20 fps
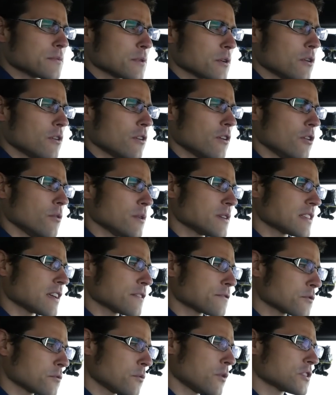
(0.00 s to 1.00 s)
you always
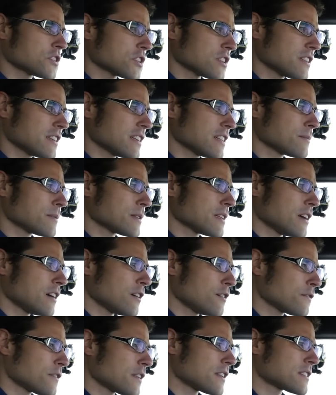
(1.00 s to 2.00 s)
have to watch a little bit
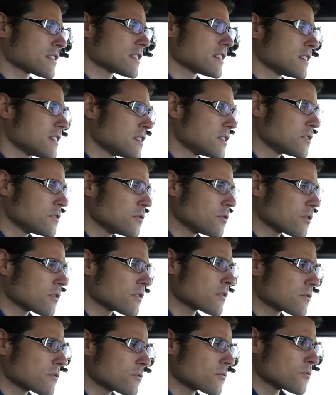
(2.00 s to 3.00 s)
out that your
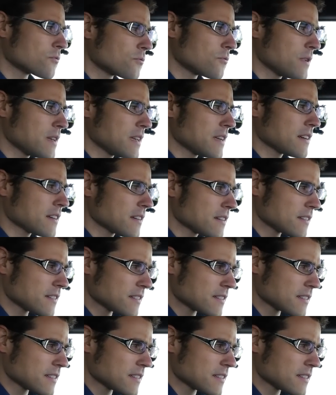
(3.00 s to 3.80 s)
rear